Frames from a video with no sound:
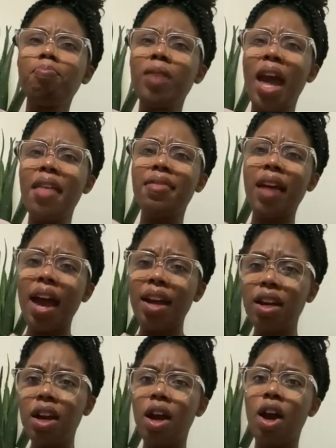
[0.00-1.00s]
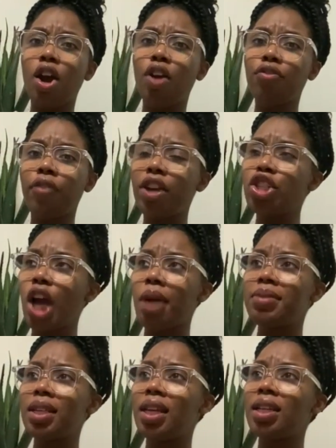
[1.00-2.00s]
And then her friend
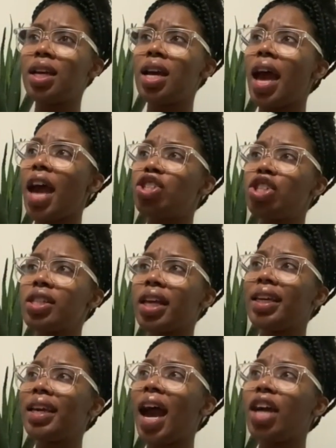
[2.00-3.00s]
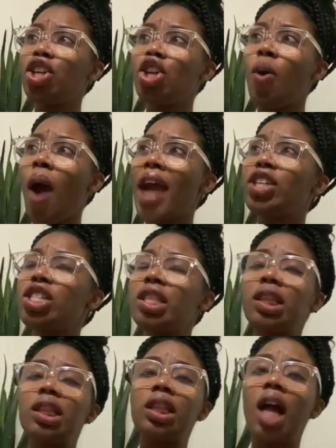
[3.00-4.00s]
chimes in, and she's like, yeah, you know, I just
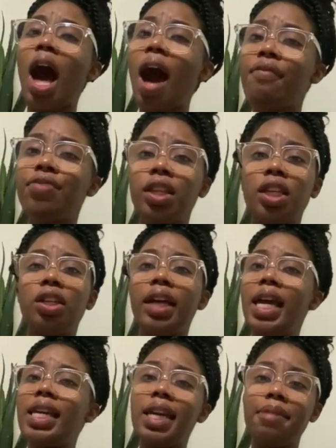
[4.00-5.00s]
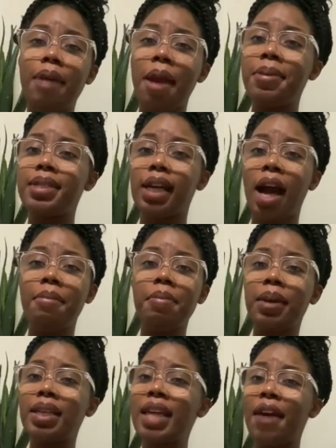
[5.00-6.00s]
love the little Indian babies that come in
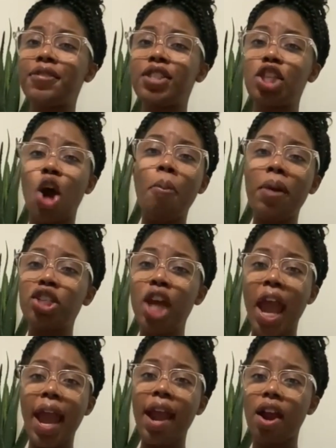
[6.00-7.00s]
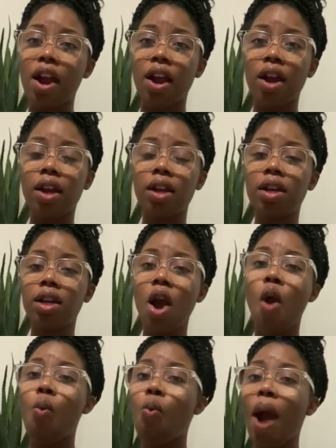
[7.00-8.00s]
because they have so much hair.
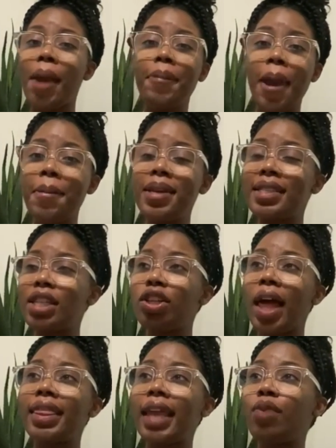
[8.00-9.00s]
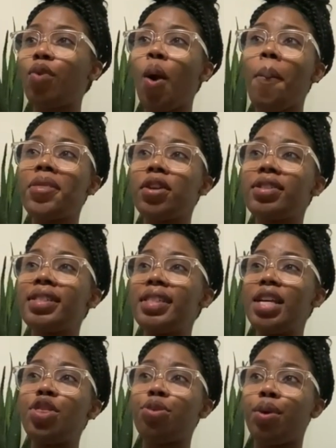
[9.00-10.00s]
White babies, they're like, they grow up and they're
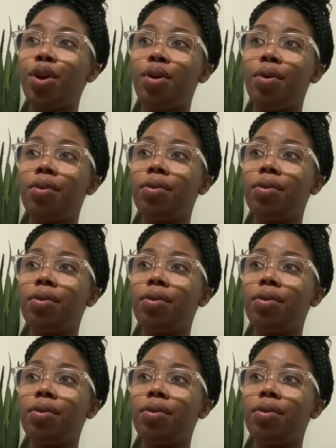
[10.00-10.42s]
see-through.